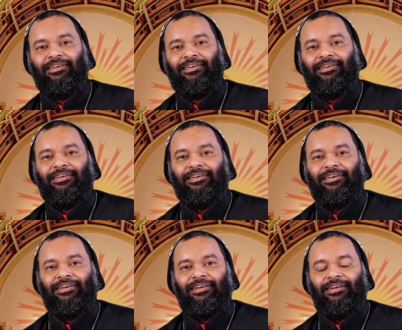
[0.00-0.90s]

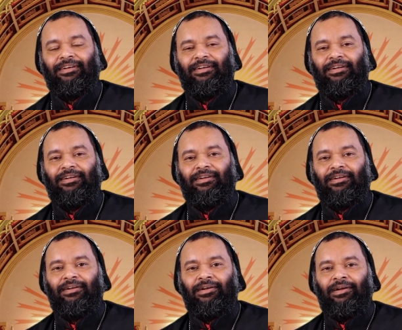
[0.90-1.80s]

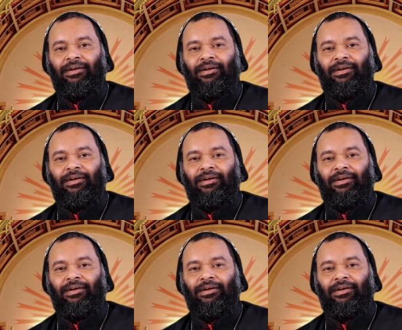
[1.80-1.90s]
[no speech]